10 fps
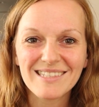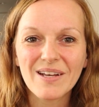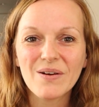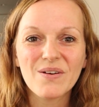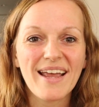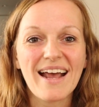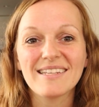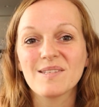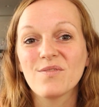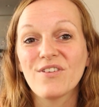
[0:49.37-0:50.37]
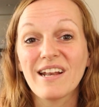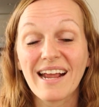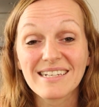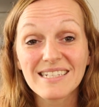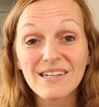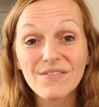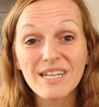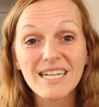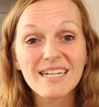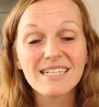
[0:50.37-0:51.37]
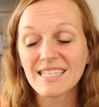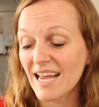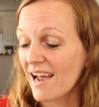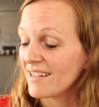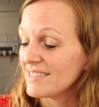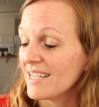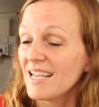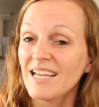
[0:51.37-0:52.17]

So it has some fun activities. It has,